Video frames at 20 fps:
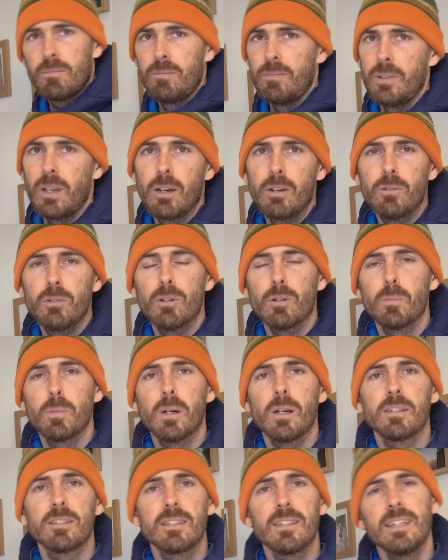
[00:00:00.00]
No, not
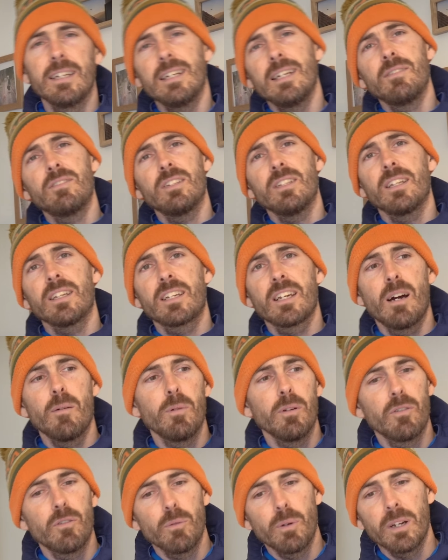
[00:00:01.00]
personally. It lives in the
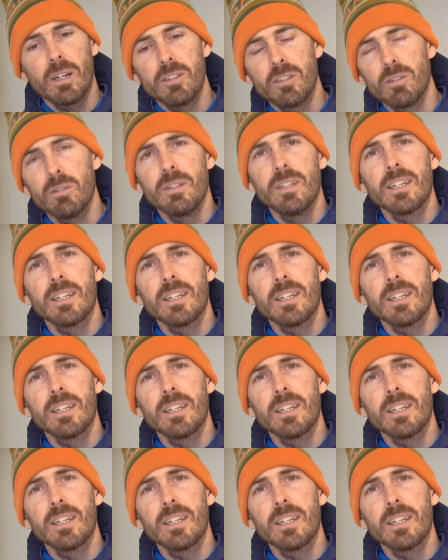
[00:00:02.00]
cupboard for when I do